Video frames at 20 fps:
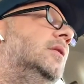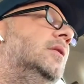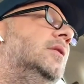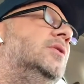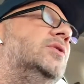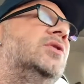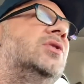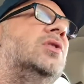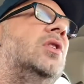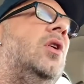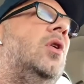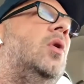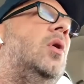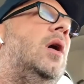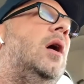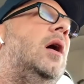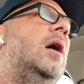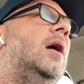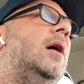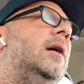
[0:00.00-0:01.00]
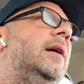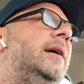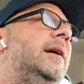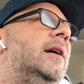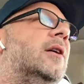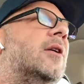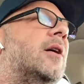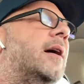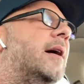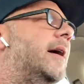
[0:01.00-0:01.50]
So
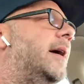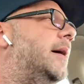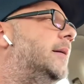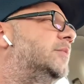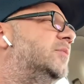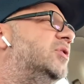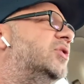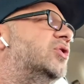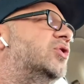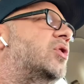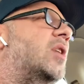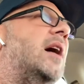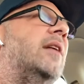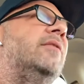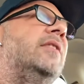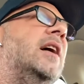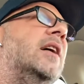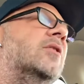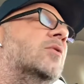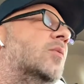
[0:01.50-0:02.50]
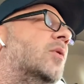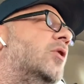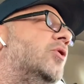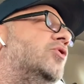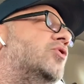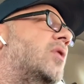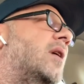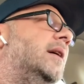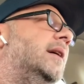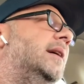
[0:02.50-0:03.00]
here I am just driving down the road
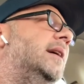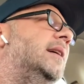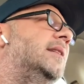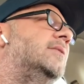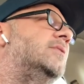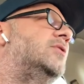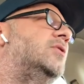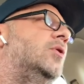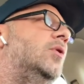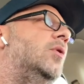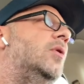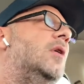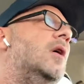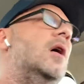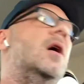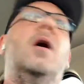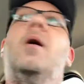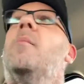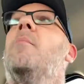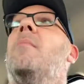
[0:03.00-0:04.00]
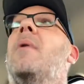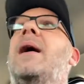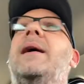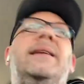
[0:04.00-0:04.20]
trying to get to my